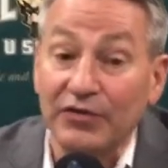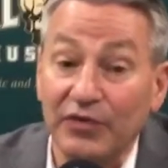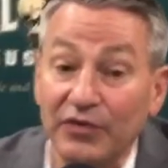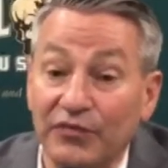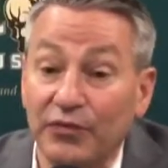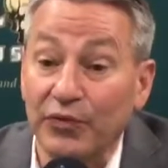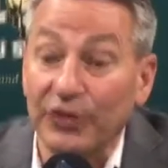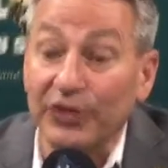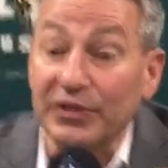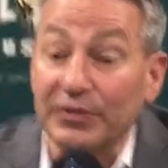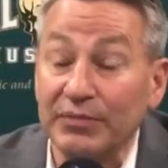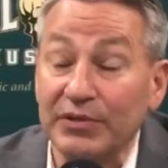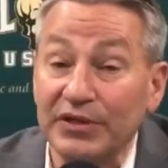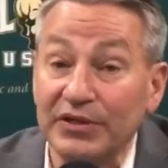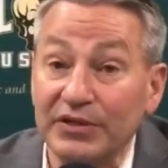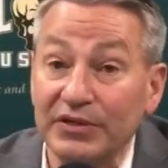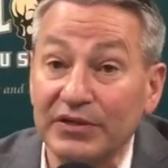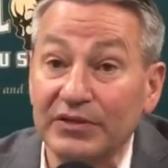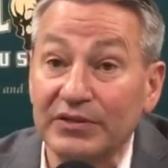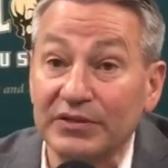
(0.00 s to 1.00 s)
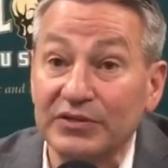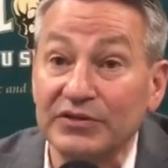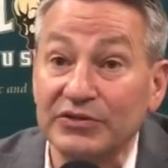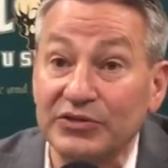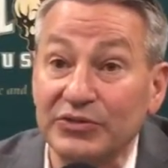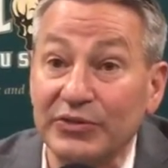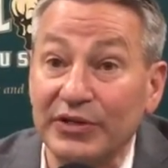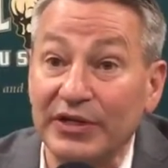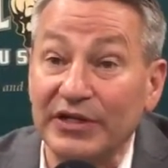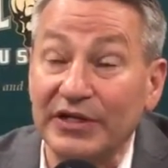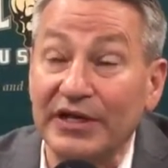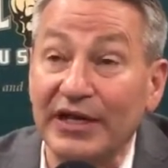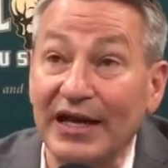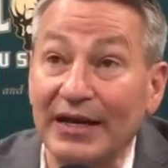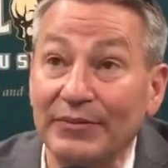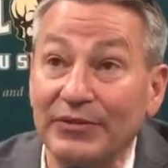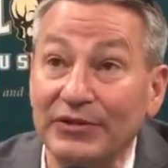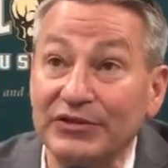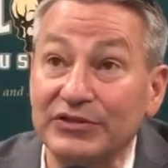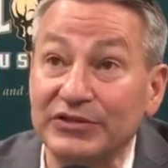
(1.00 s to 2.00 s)
if we're going to be doing any
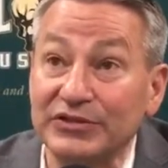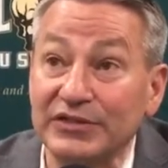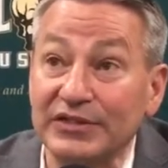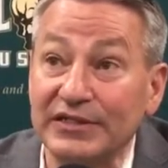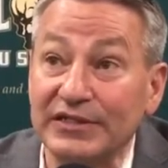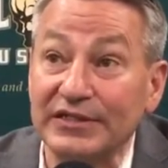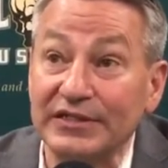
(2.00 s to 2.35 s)
damage